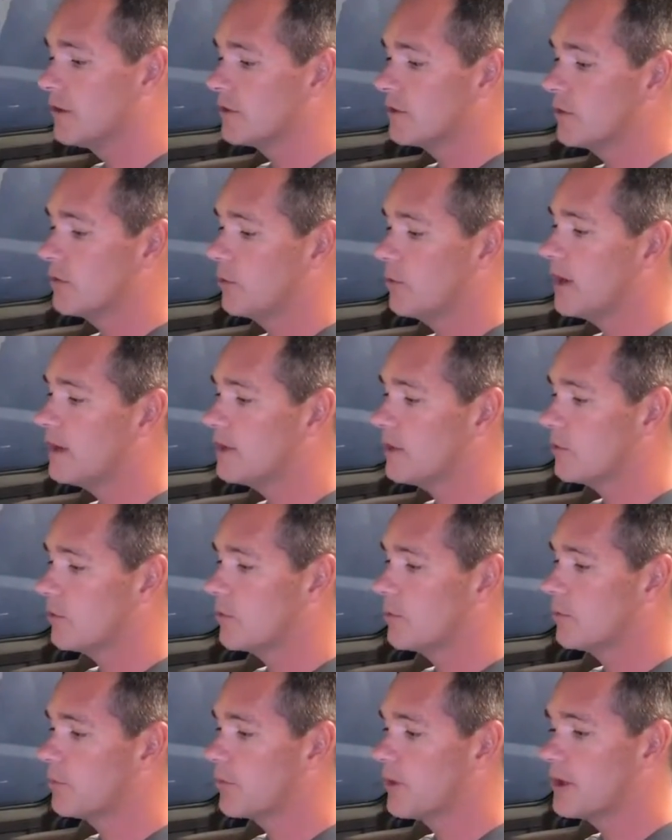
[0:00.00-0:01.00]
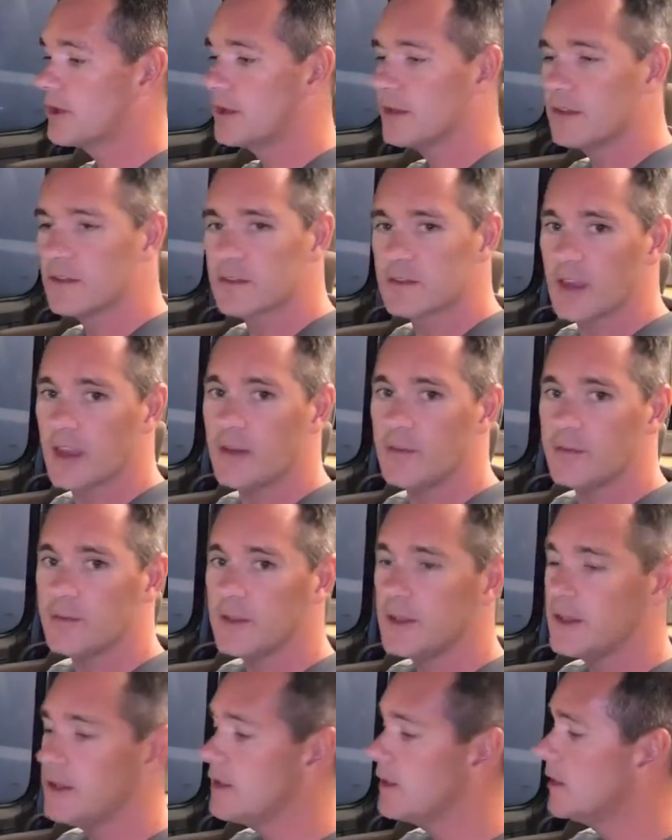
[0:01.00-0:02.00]
the way that we're bringing
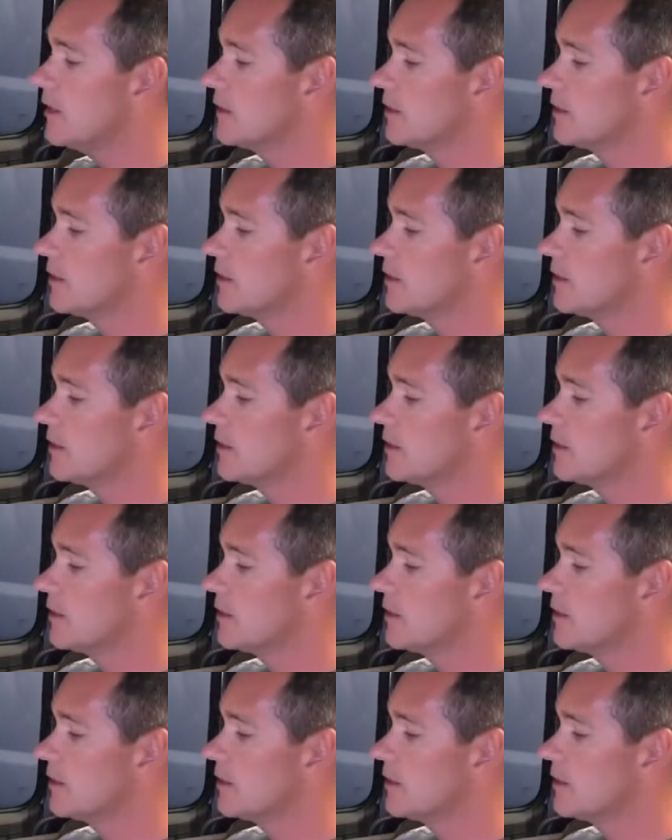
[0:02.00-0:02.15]
safety,